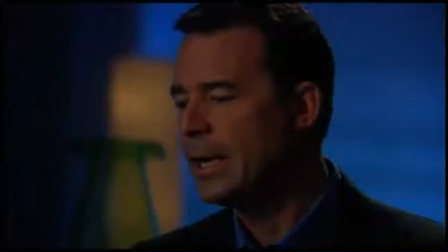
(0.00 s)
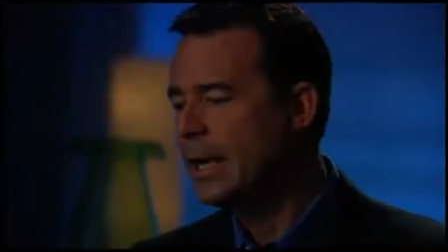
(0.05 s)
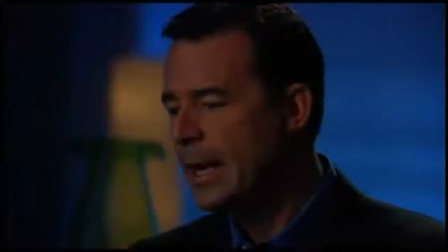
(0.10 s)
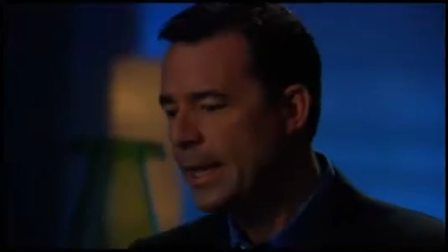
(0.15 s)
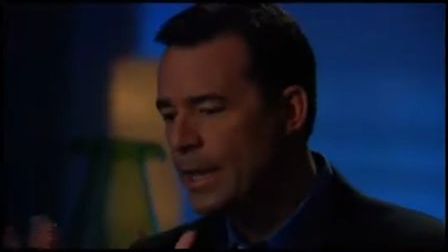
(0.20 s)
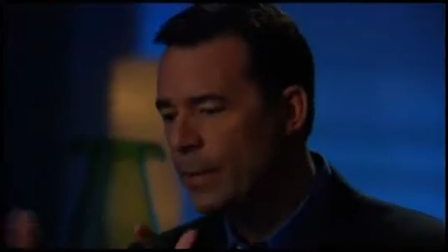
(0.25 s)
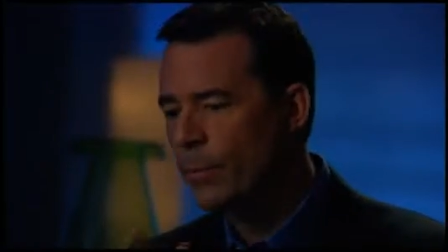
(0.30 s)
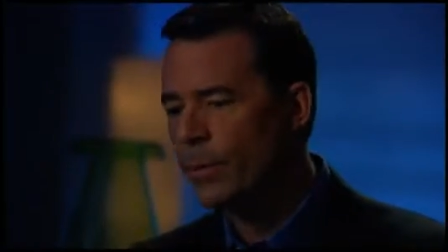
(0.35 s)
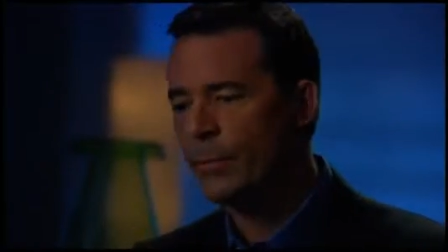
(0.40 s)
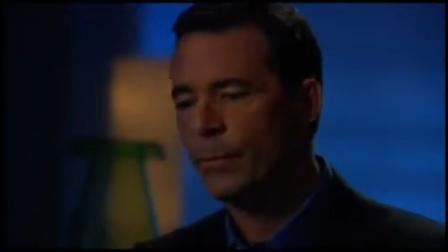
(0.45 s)
And
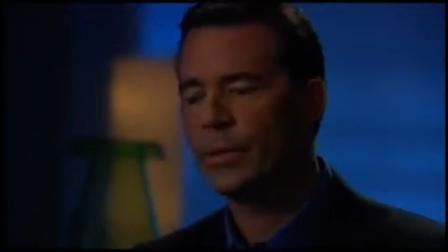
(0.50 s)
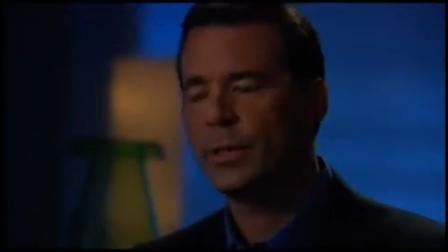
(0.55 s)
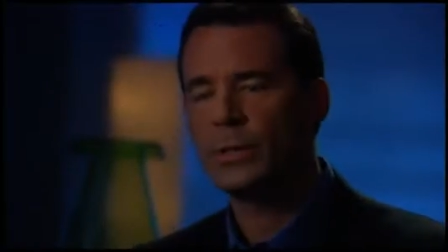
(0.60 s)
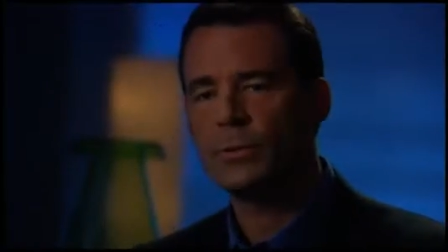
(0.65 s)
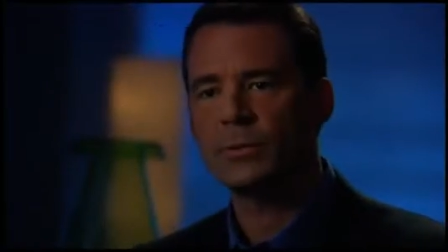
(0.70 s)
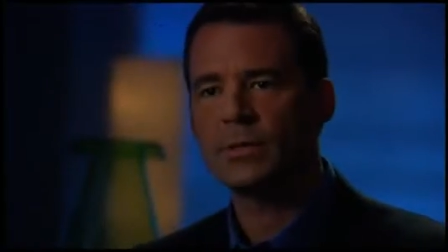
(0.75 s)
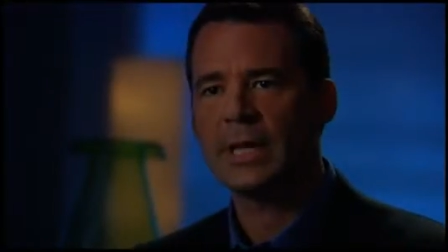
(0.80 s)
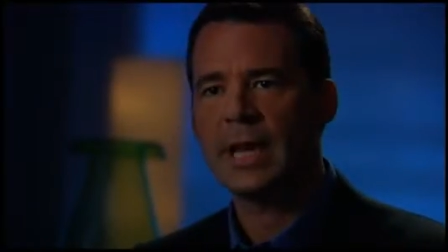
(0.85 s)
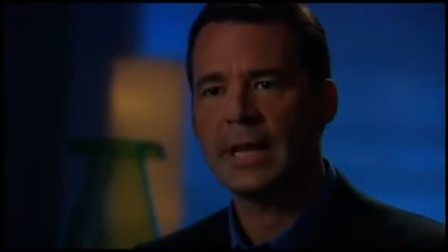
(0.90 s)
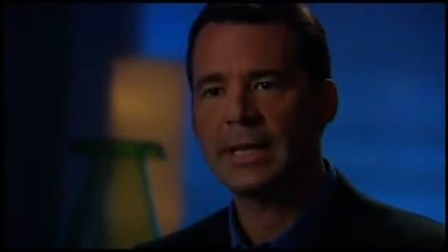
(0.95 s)
then we would
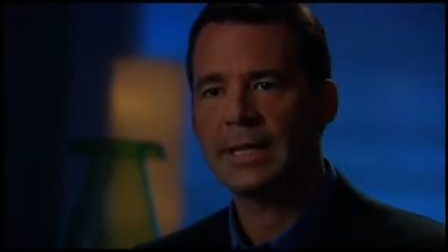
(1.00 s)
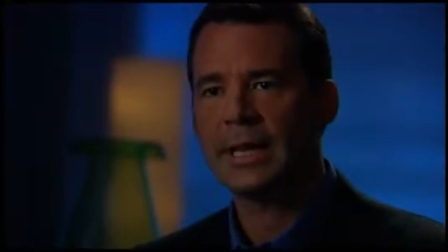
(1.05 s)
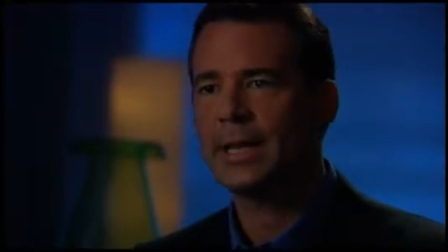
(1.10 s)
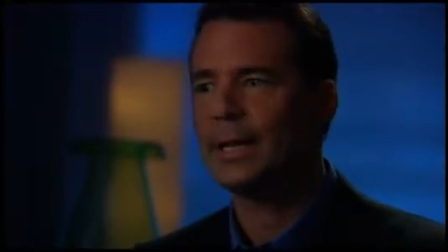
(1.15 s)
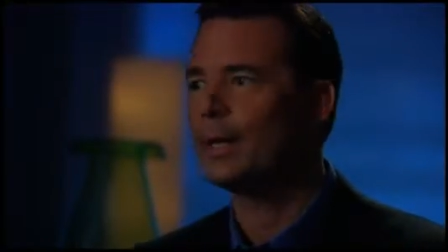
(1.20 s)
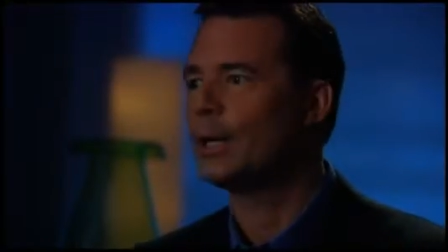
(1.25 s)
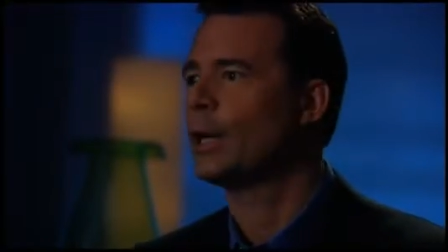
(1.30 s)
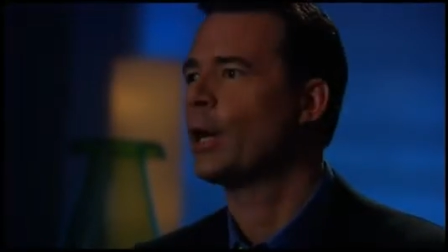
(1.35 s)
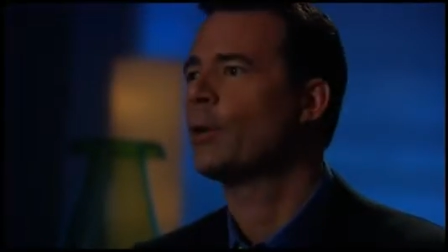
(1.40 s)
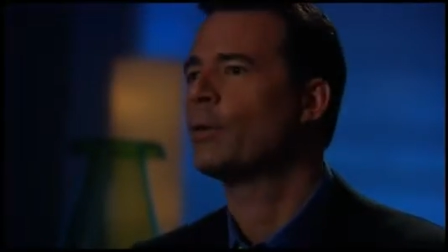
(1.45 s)
use that
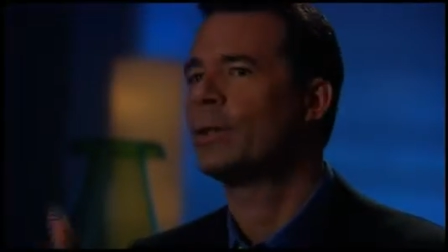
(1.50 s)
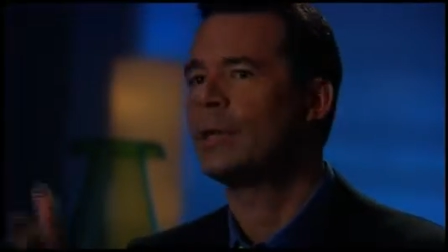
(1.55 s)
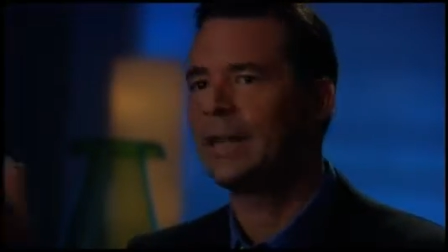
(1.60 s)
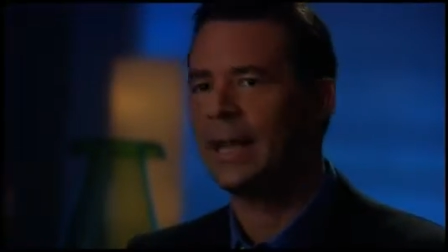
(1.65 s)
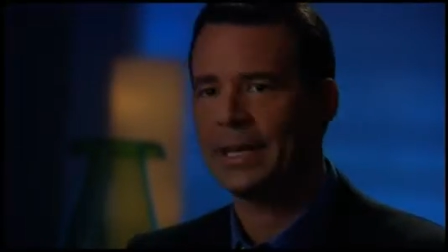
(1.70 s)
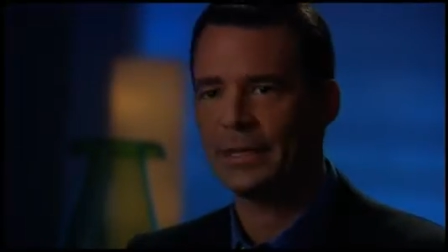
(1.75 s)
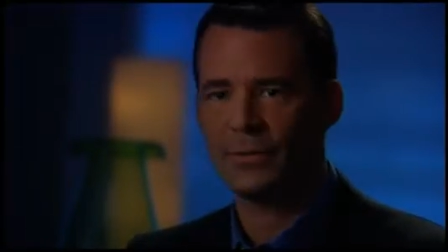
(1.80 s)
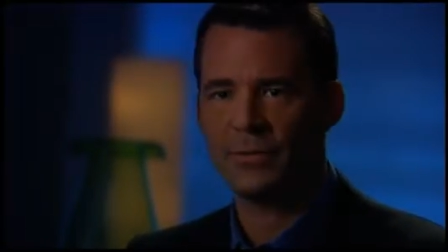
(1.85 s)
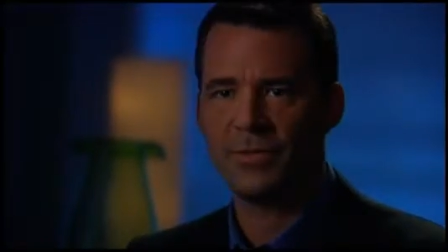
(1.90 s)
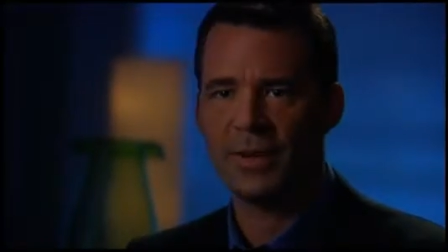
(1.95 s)
data to go to the
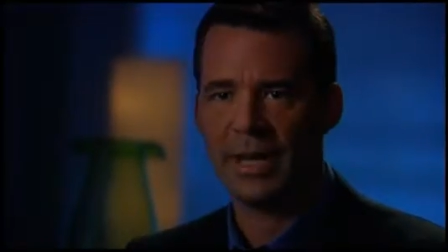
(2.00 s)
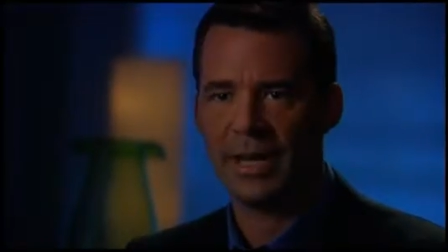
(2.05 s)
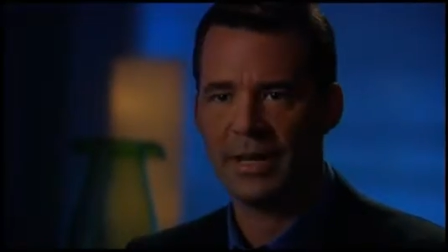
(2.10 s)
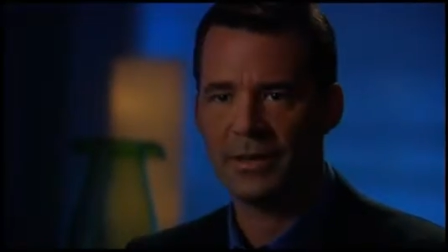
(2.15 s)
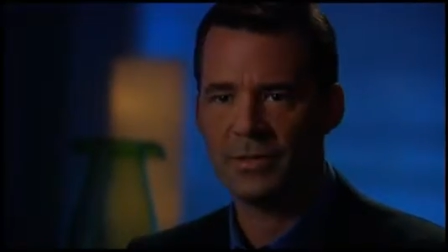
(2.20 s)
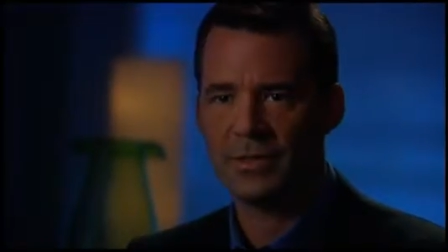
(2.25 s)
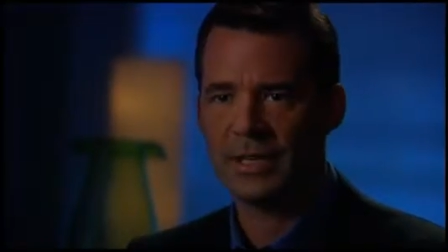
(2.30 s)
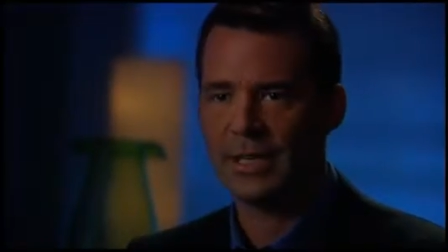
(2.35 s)
next phase